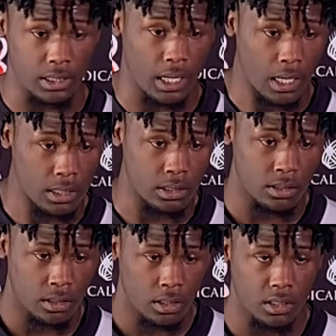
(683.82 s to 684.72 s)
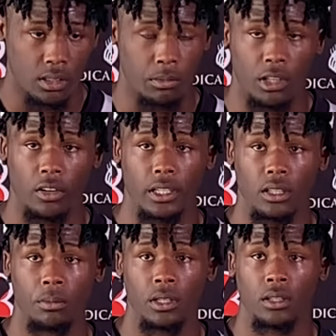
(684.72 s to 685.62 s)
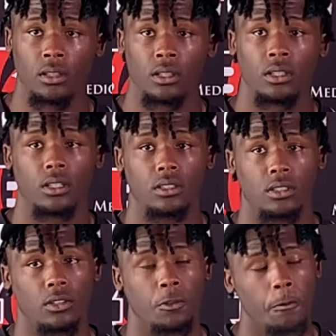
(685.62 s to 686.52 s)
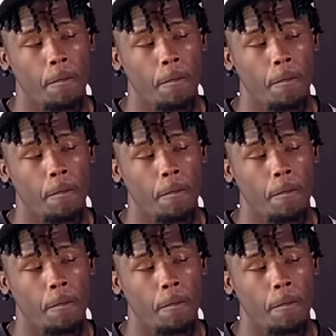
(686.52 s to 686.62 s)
guy is gonna be a great DB. So